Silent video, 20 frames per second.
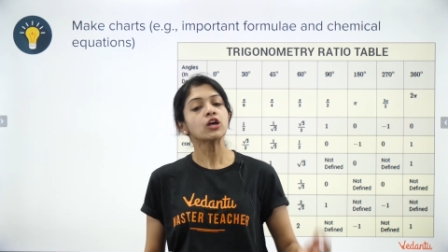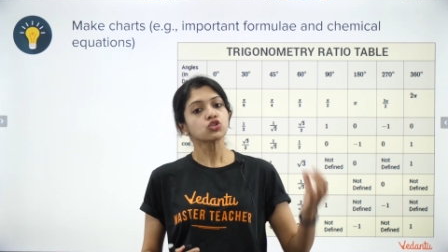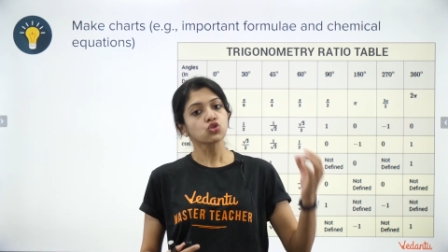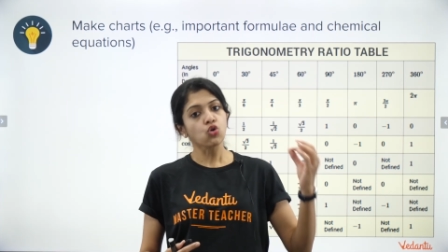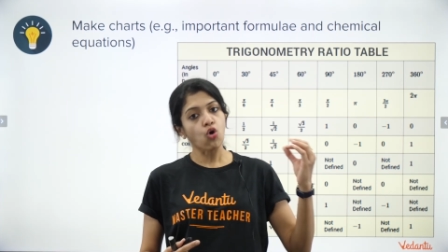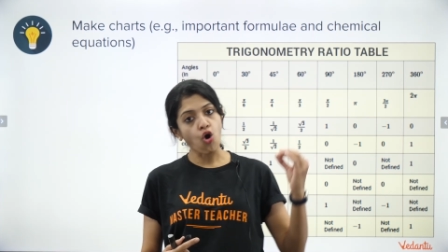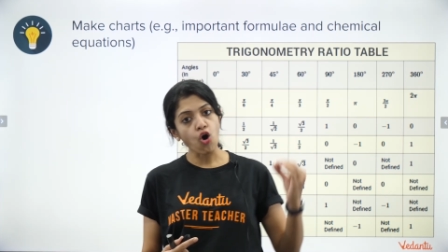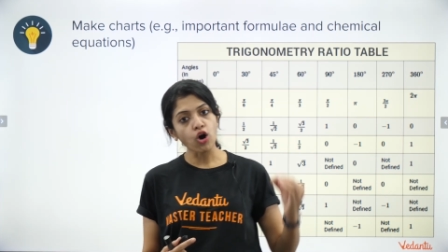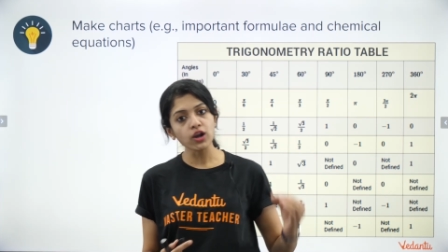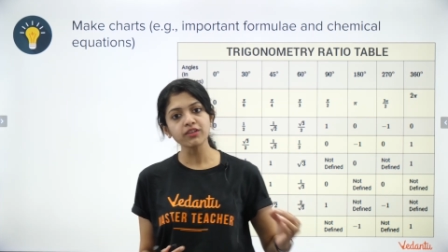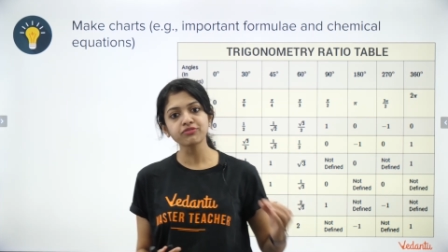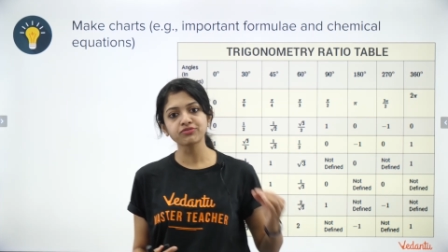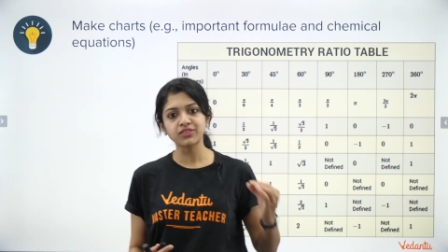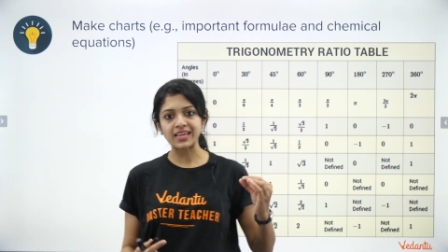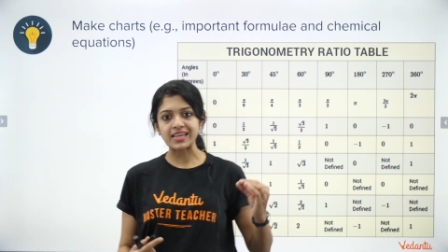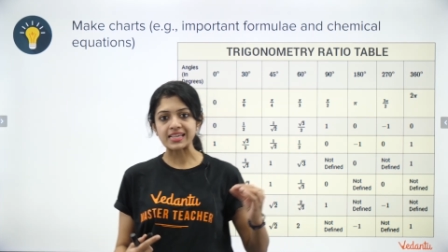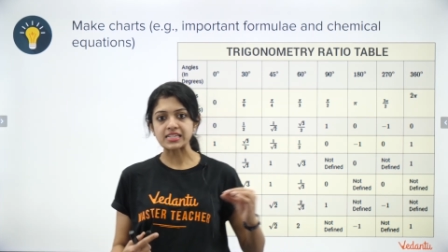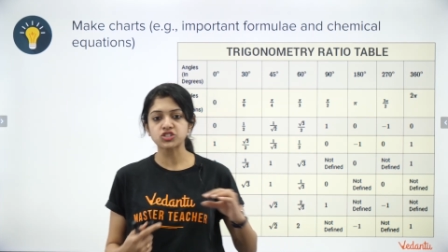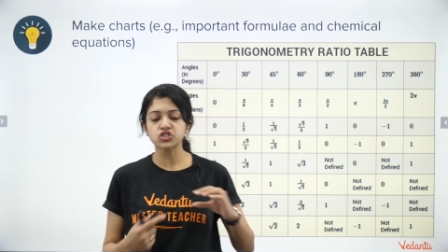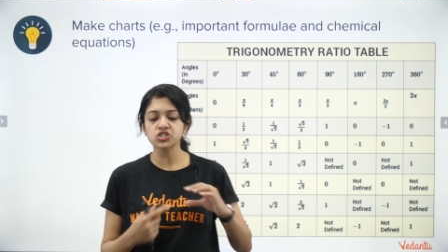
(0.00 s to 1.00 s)
So all of
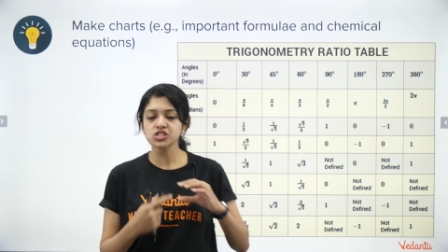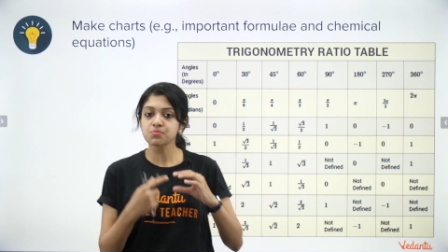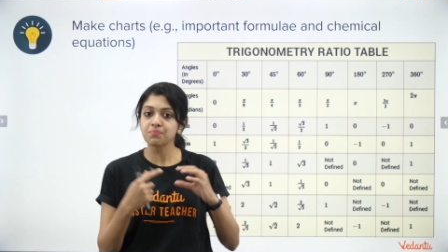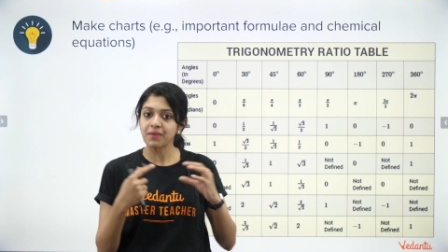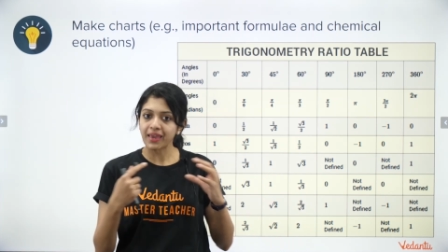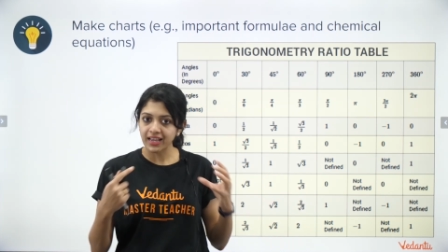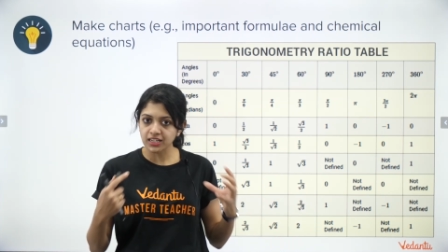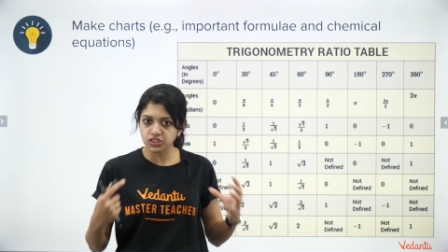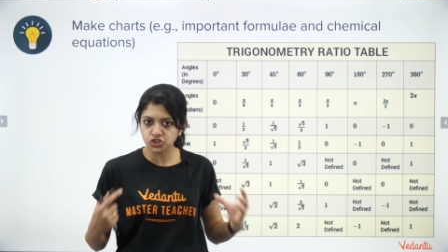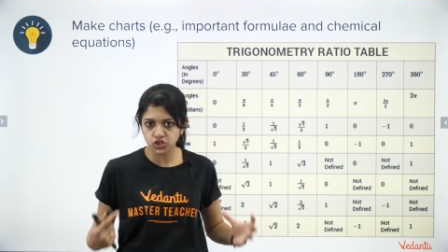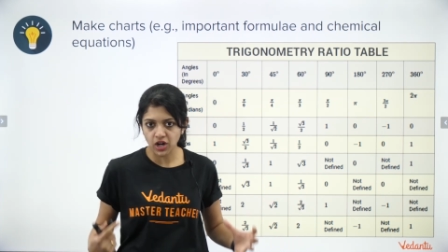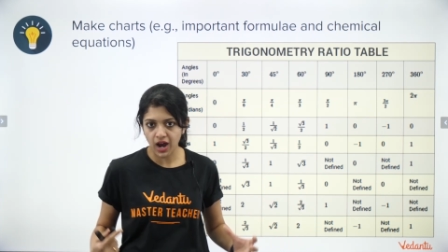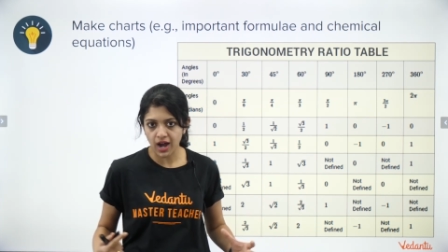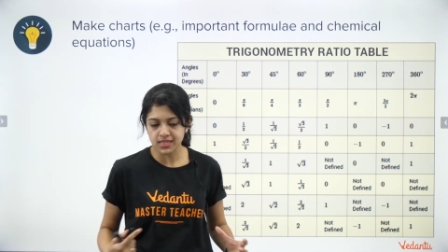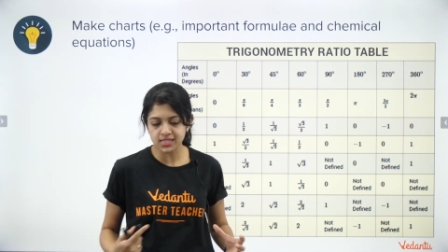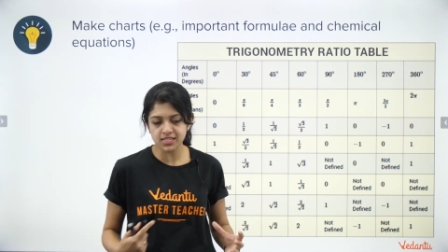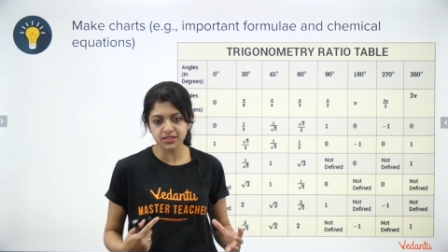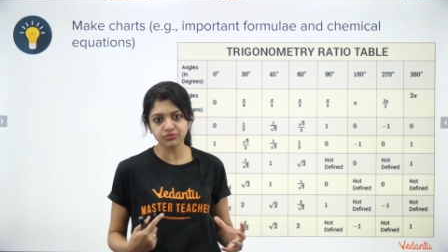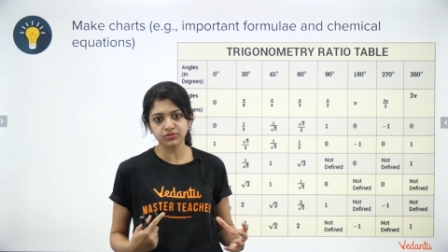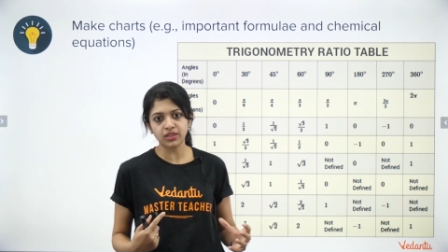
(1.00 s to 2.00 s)
these, just make
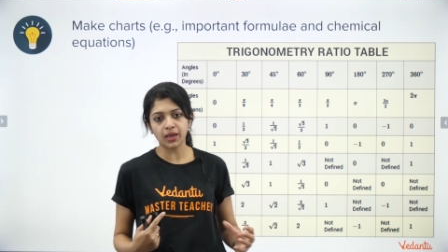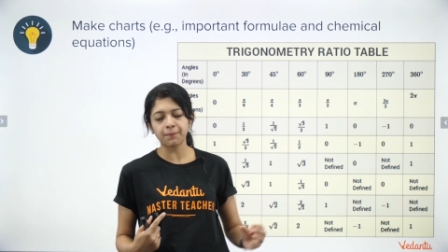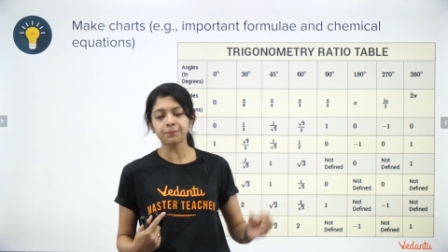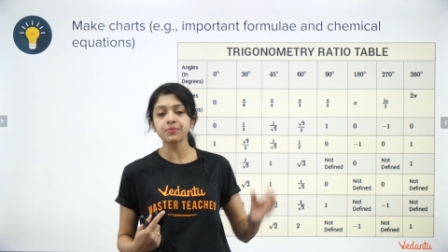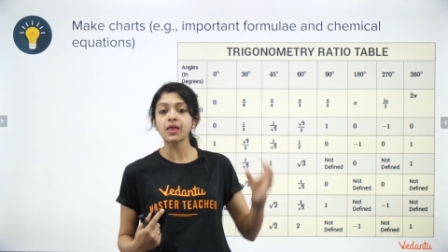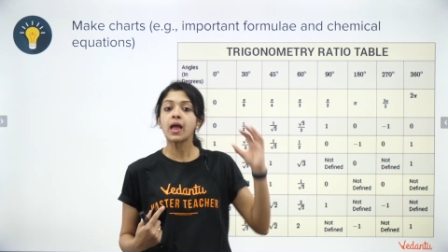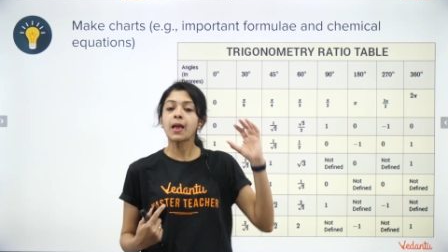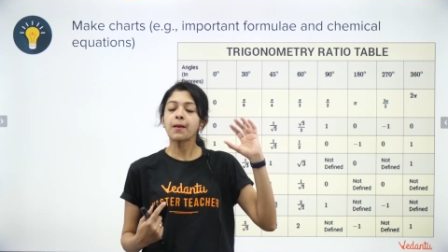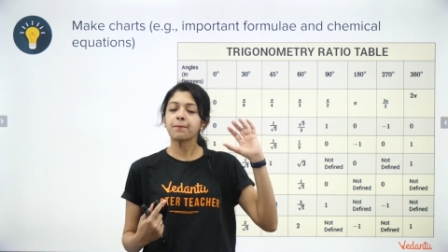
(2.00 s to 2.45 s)
charts of them,